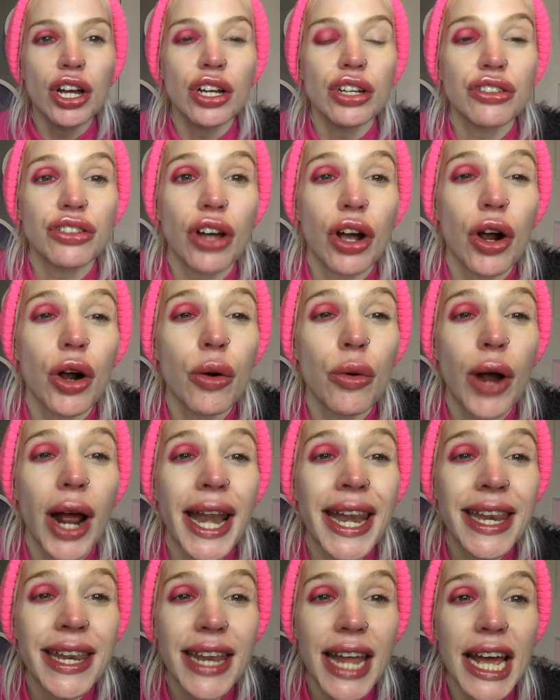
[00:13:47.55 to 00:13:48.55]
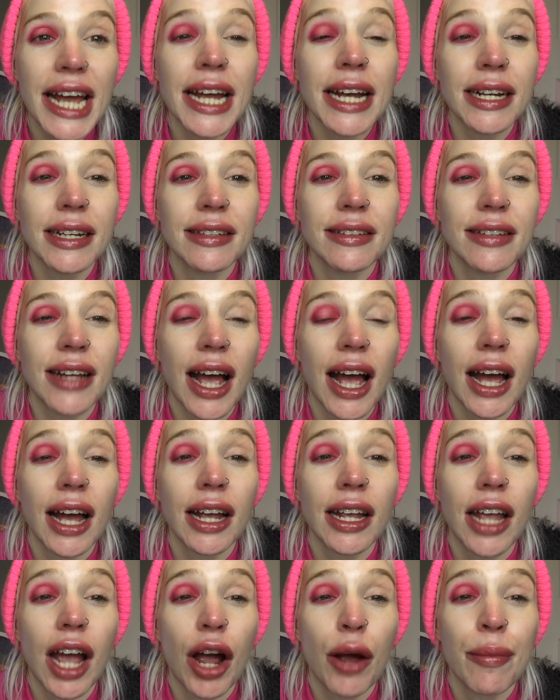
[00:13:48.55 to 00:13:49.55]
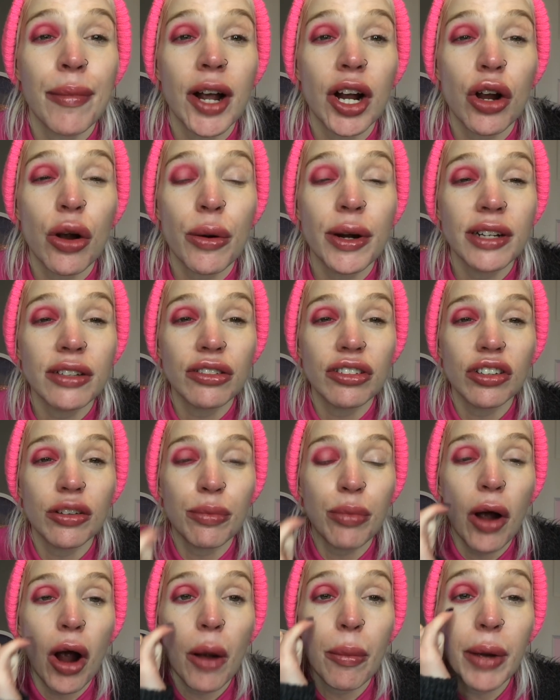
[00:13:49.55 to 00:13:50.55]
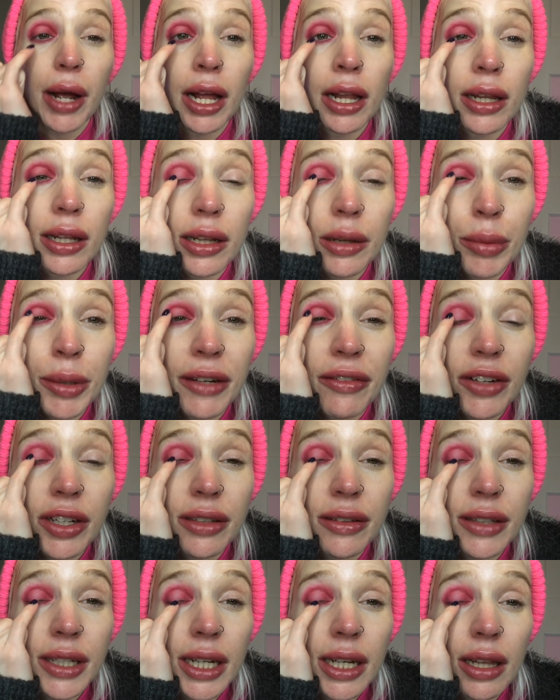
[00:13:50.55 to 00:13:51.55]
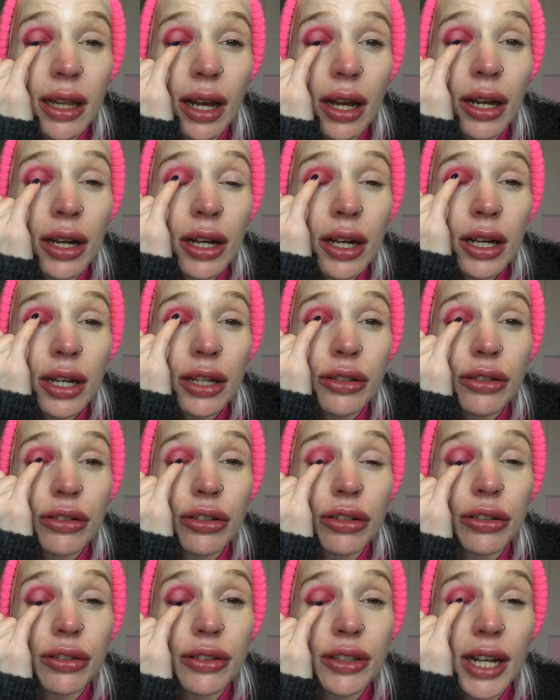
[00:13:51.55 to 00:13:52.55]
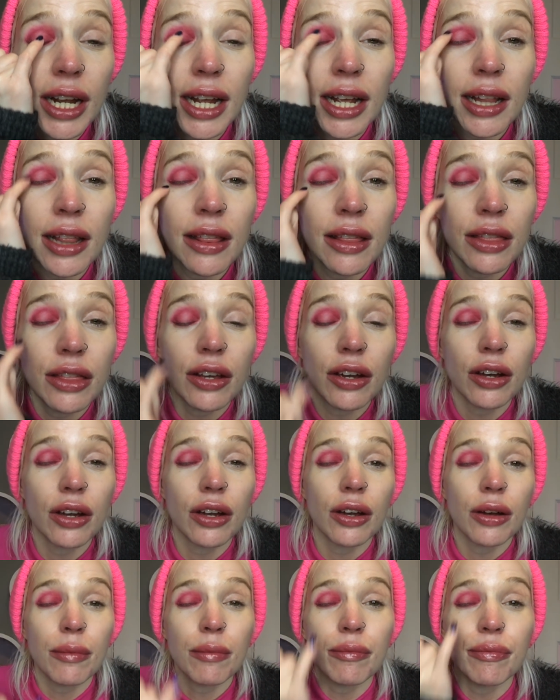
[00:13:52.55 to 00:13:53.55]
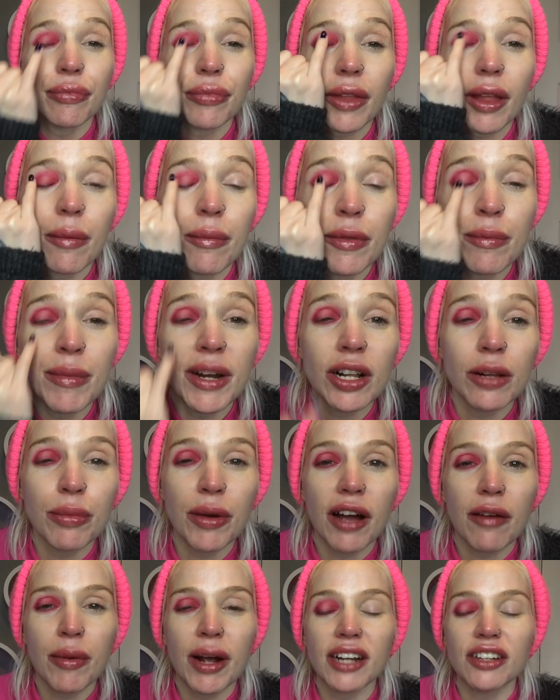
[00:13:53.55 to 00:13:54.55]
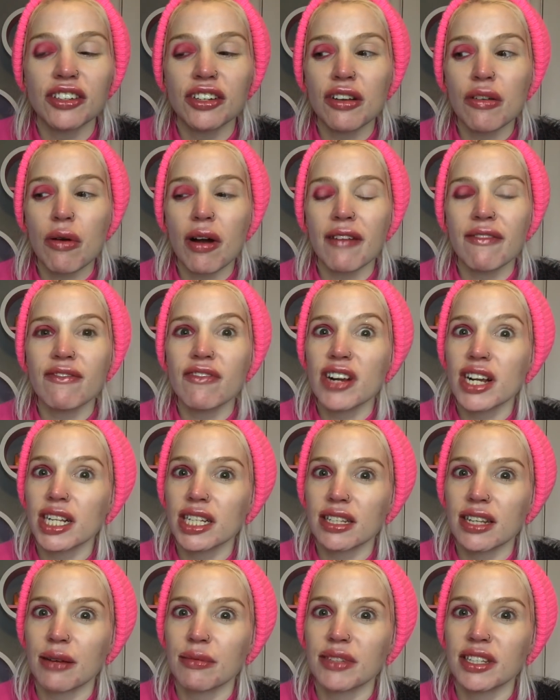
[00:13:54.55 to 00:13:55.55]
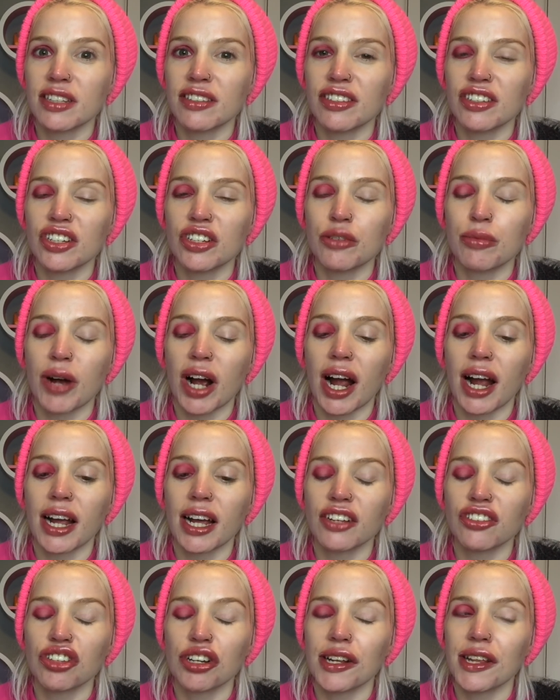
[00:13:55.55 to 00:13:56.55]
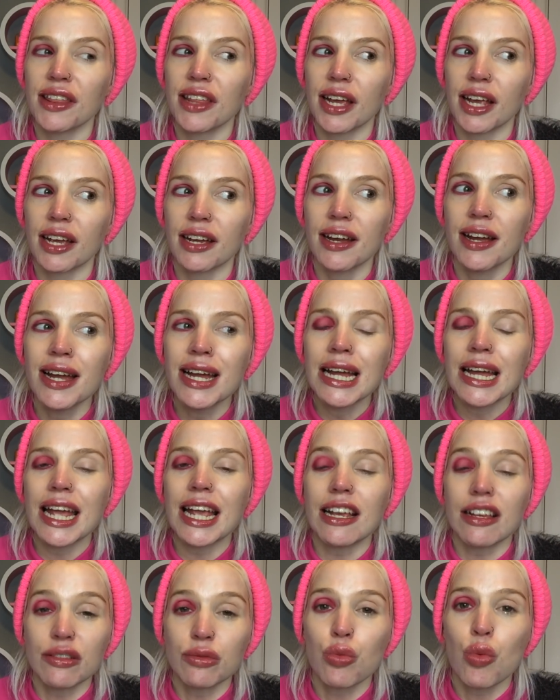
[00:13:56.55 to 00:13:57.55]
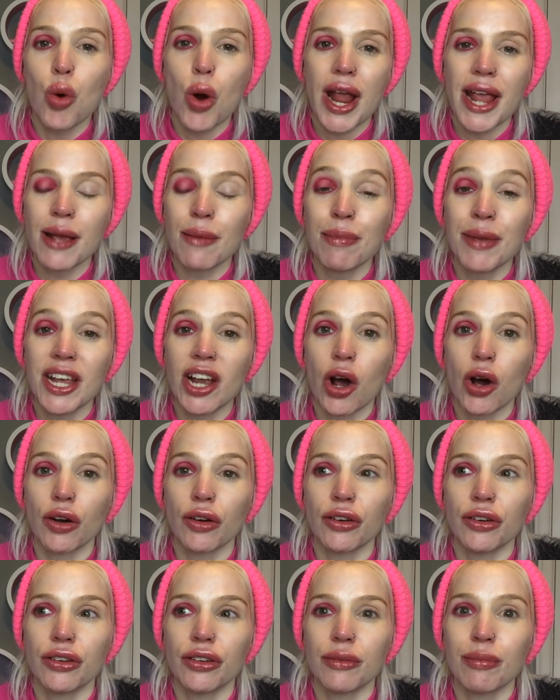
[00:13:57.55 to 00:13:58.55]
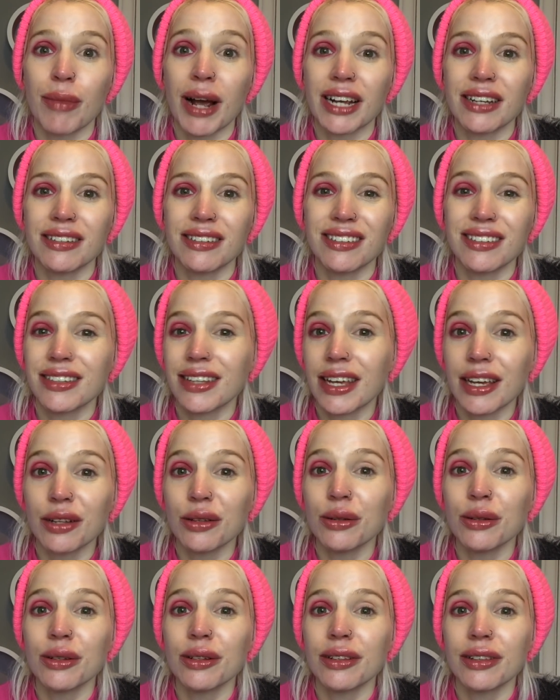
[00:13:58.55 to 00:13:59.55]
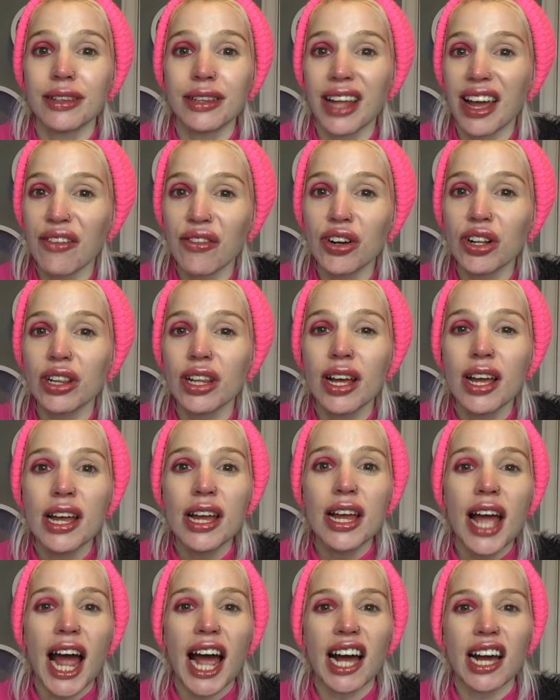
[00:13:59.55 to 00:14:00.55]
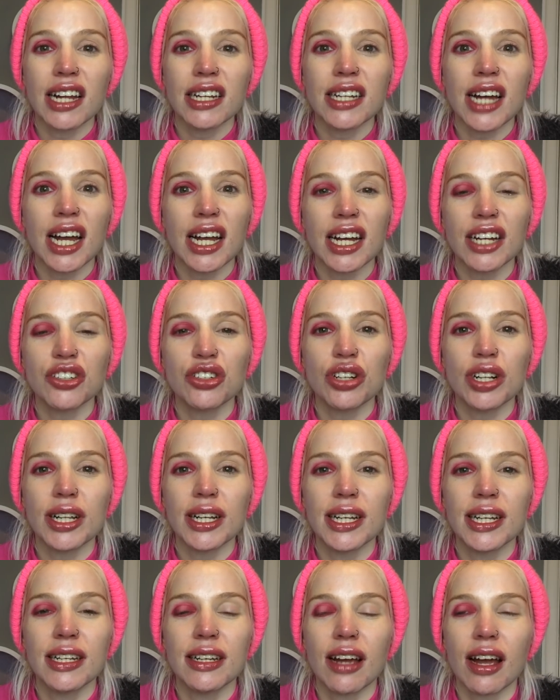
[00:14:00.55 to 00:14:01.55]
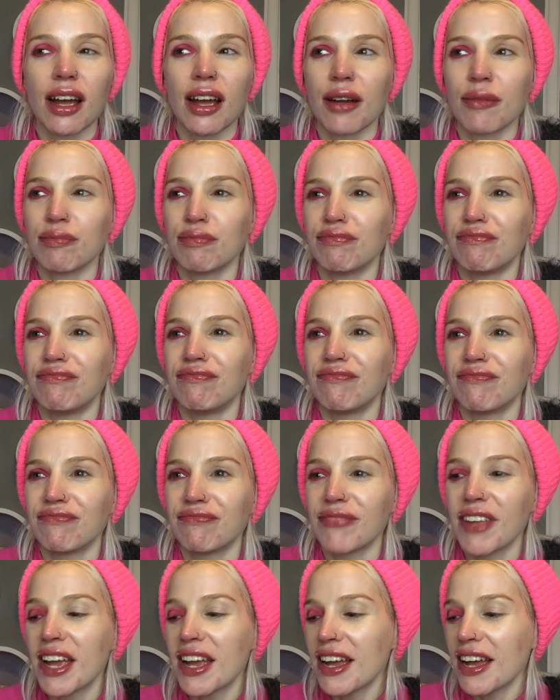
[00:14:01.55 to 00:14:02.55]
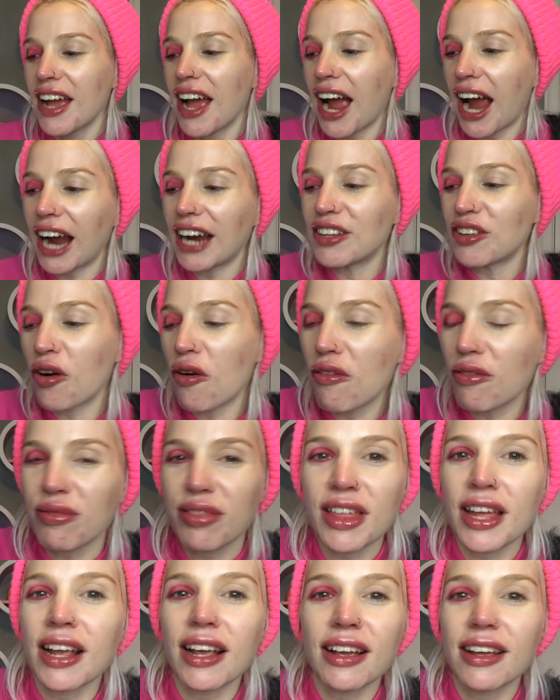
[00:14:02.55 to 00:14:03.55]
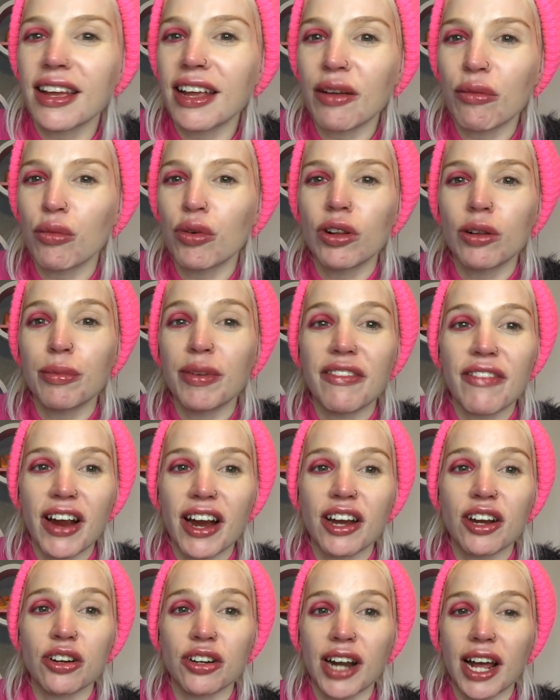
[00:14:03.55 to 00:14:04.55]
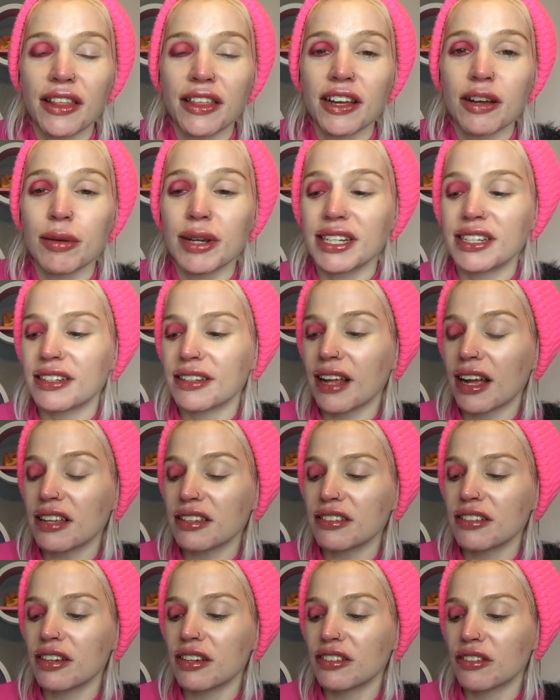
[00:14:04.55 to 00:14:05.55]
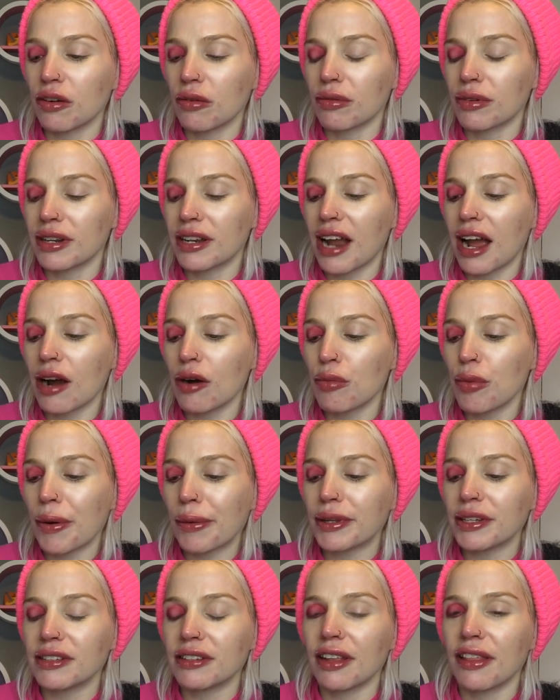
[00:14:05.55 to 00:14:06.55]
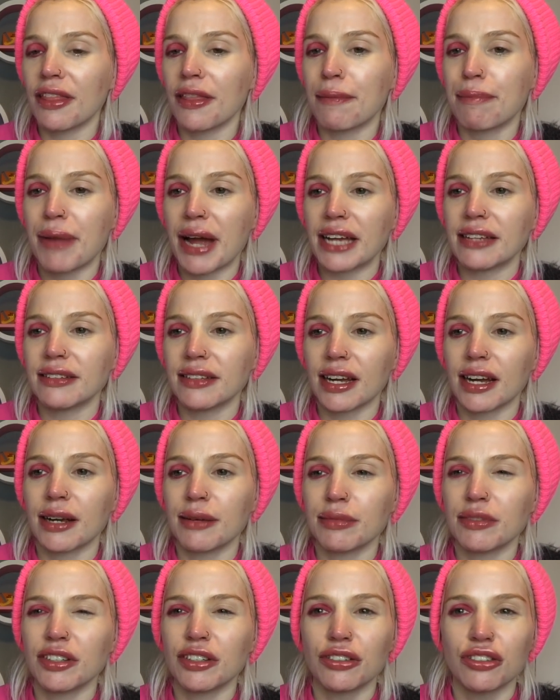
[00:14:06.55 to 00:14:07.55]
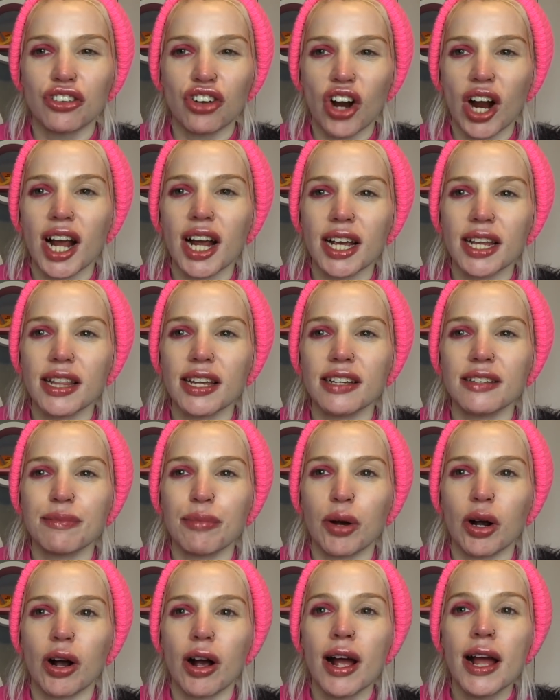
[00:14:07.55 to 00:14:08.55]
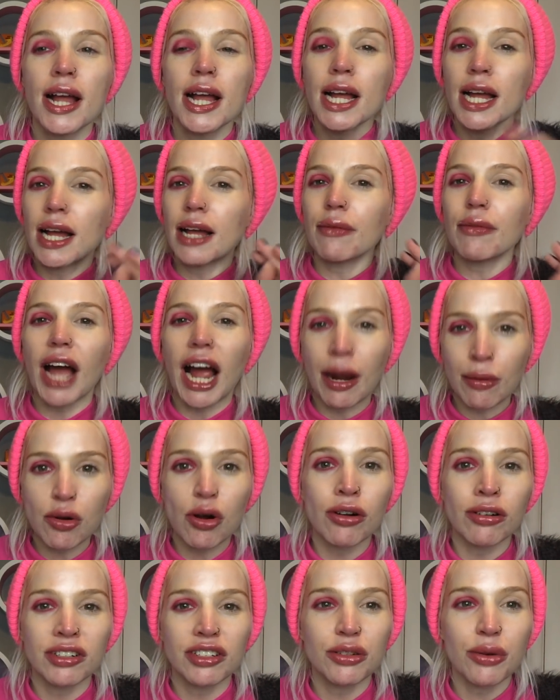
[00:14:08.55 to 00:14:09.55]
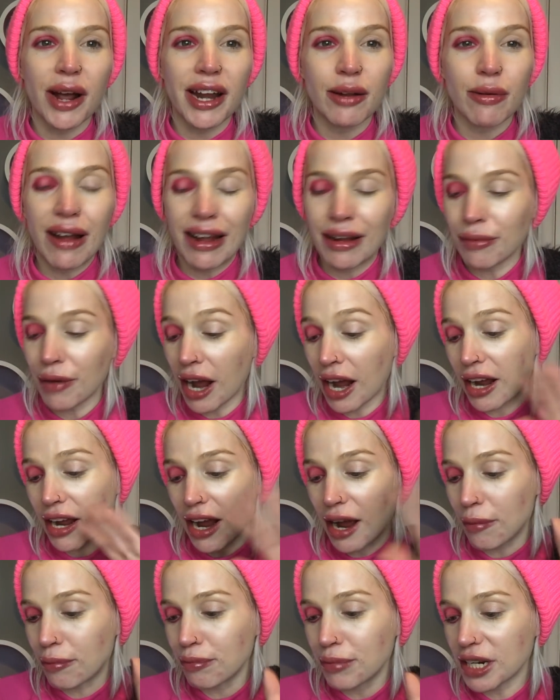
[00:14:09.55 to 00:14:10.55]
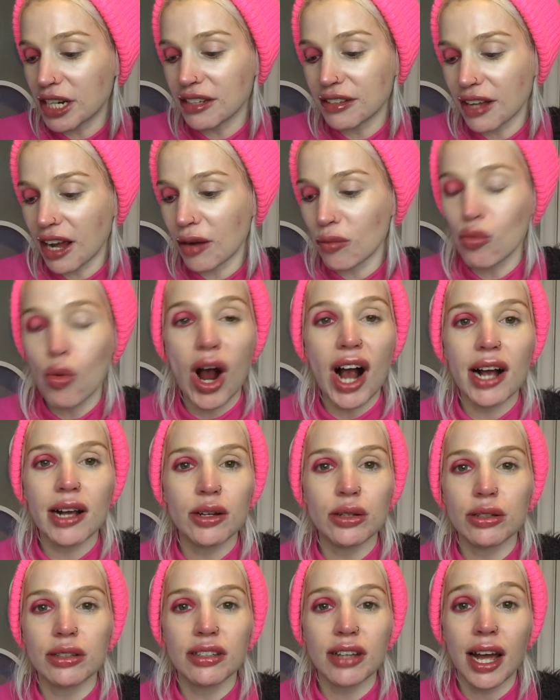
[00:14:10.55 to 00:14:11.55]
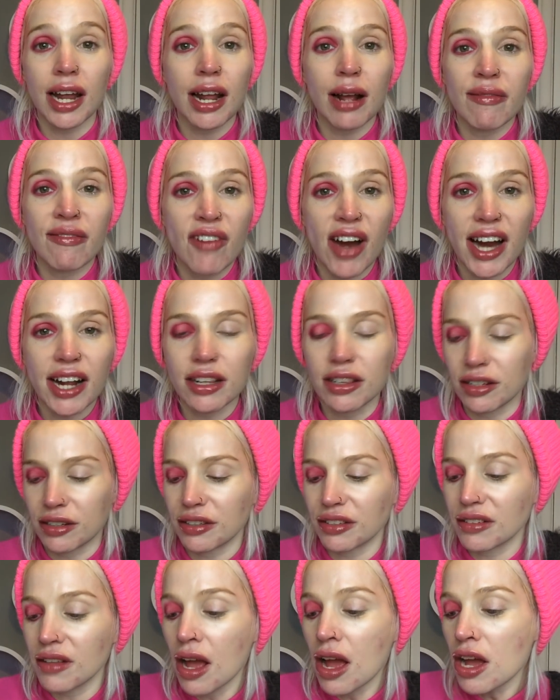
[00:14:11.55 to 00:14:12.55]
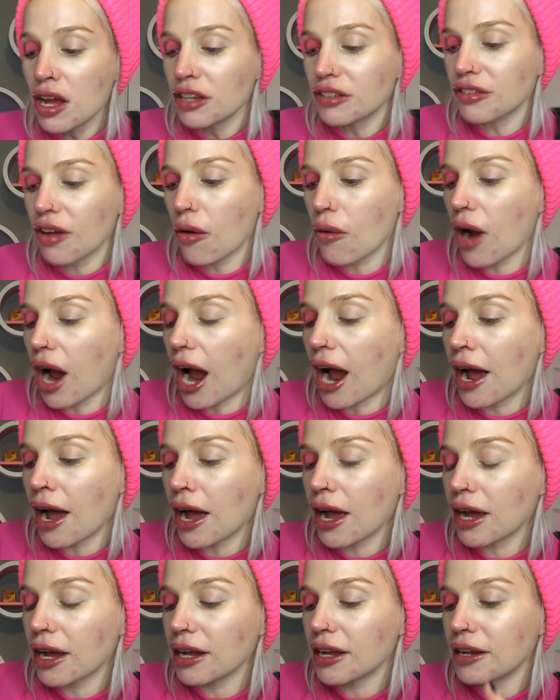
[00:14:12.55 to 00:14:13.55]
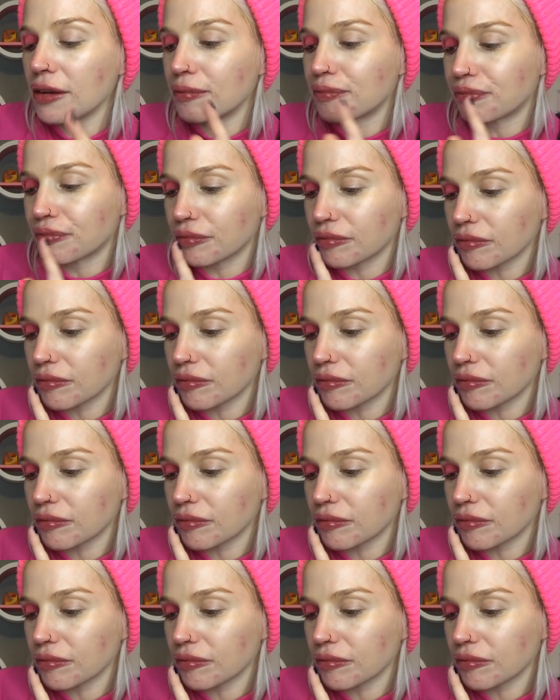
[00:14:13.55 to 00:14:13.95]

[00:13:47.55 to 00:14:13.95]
So next I am going to pop a little bit of concealer just in the middle part of my, do you know what I'm really tempted to do, but I actually think it's way beyond my skill level, and I actually I don't think it will be very good. I think it'll be a disaster. So now probably isn't the best time to try this, but I'm going to anyway. I am, because I'm wild and I'm reckless. So I